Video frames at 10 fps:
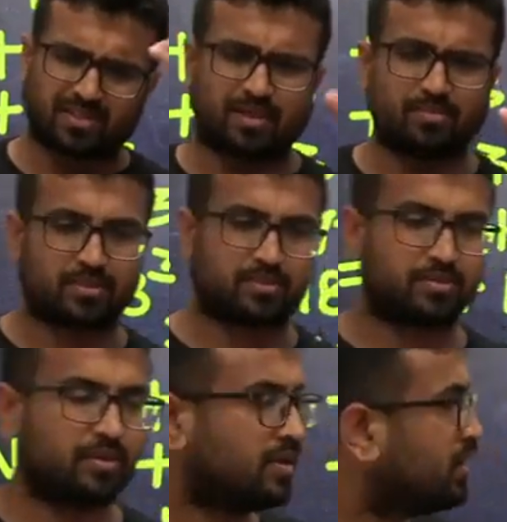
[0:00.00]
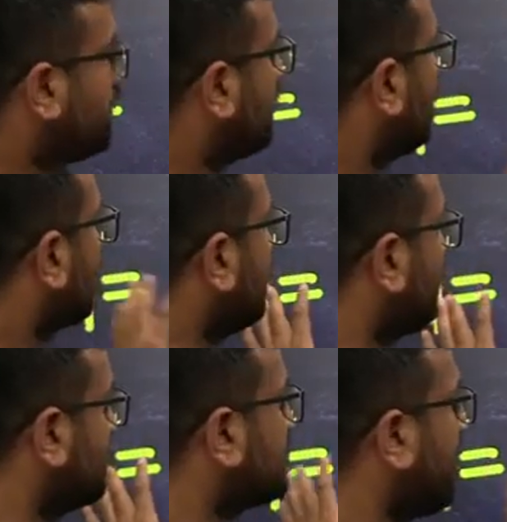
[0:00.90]
the sum is.
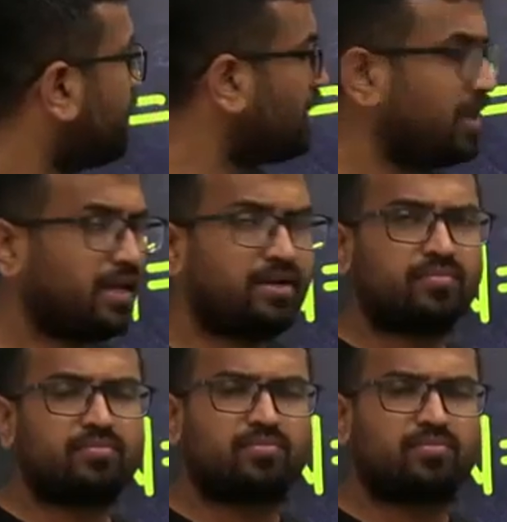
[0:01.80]
This is capital N,